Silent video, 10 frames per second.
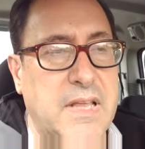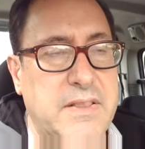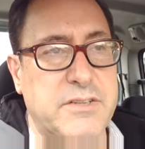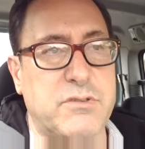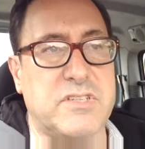
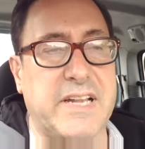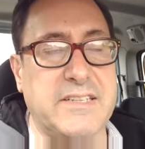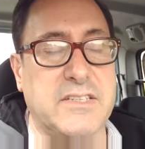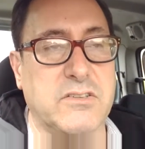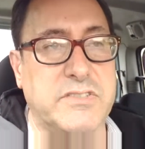this was an
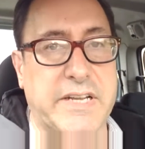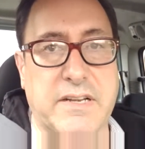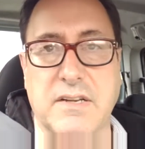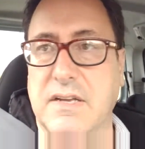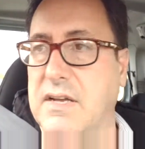endodontic
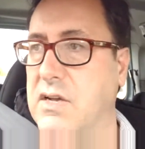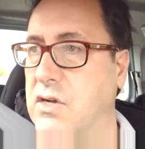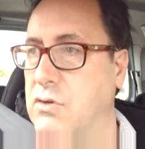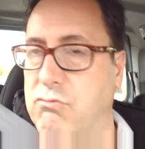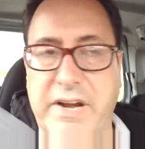
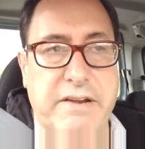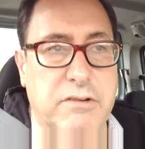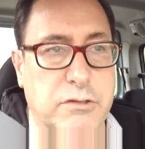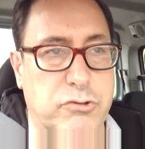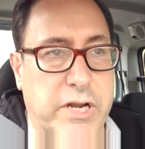
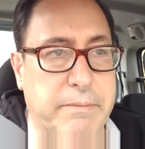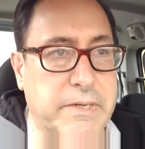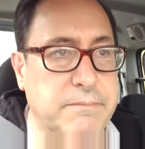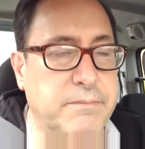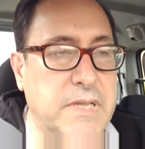re-root
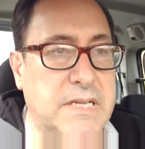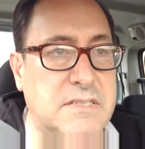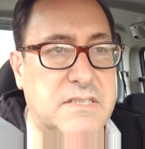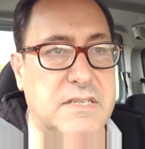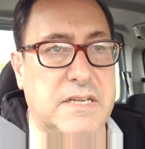treatment
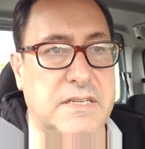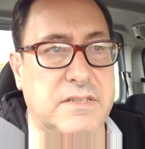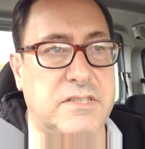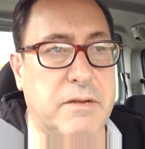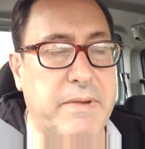as
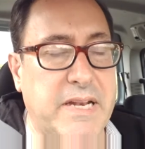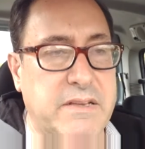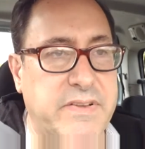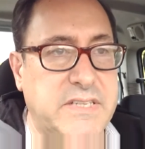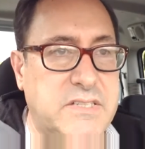uh, so many
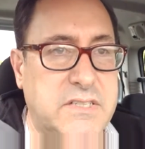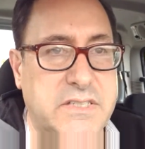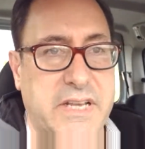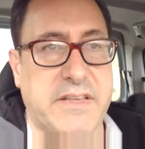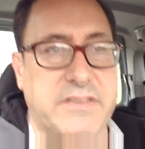of his
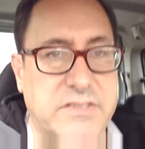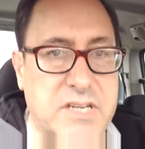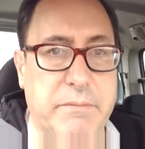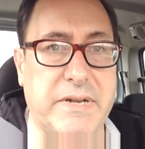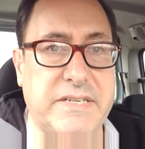teeth and
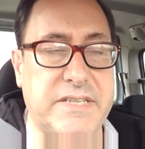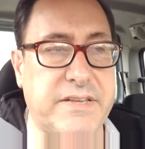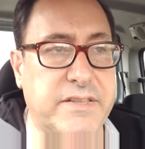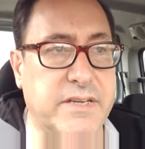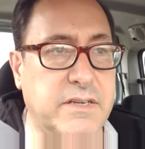so many
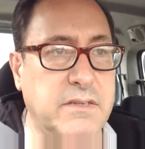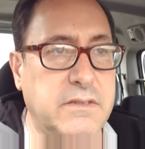teeth are